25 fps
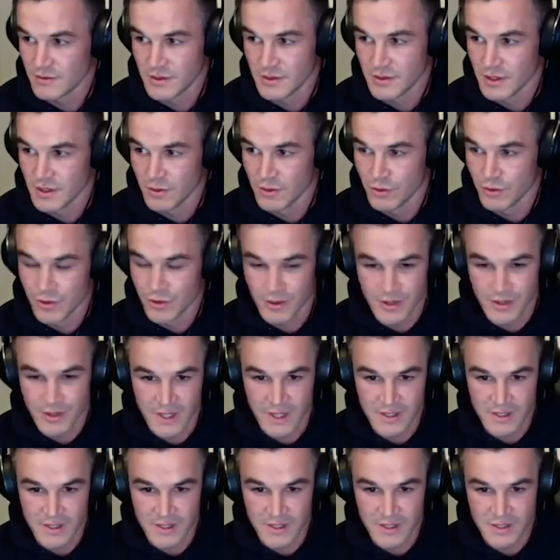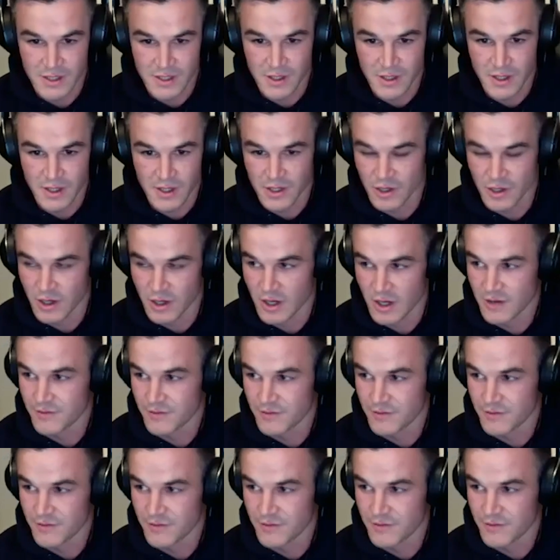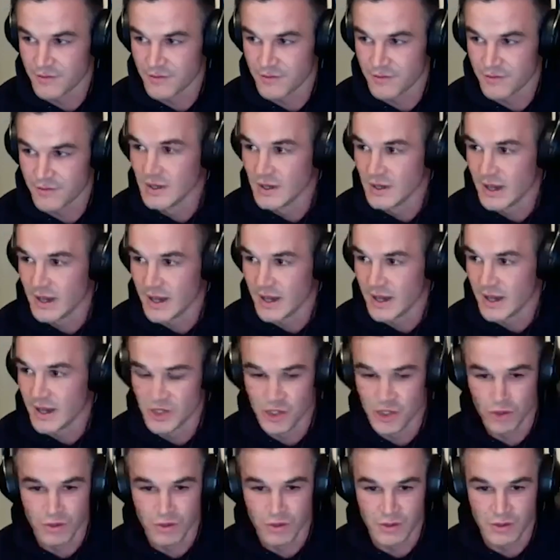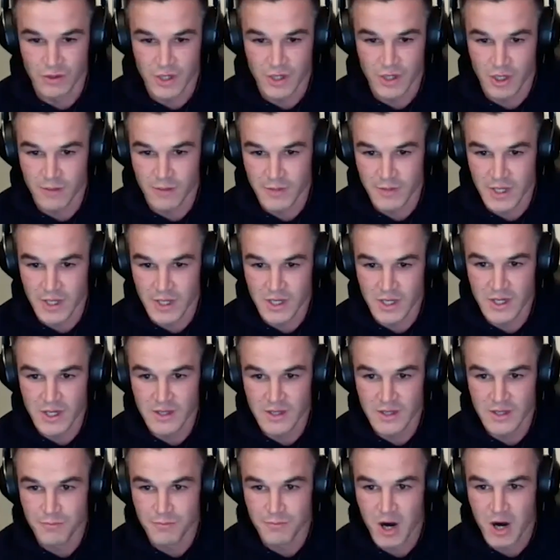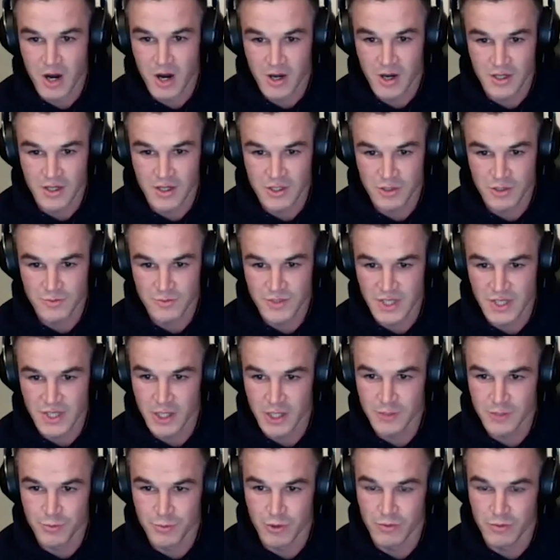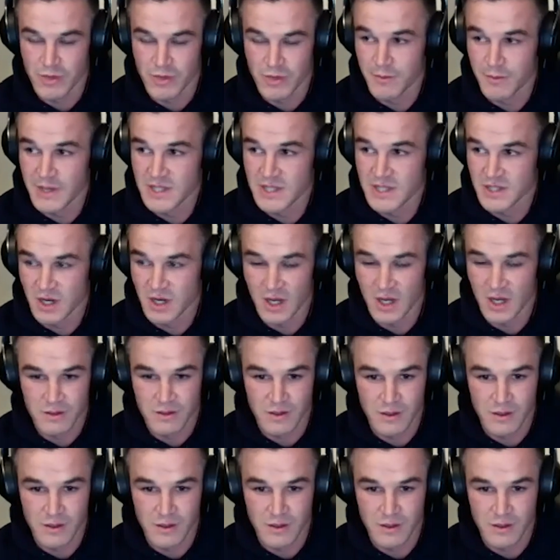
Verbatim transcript: you know other things in in your life that uh, it shouldn't. You know what I mean? You need to park it at some stage. But when it means a lot to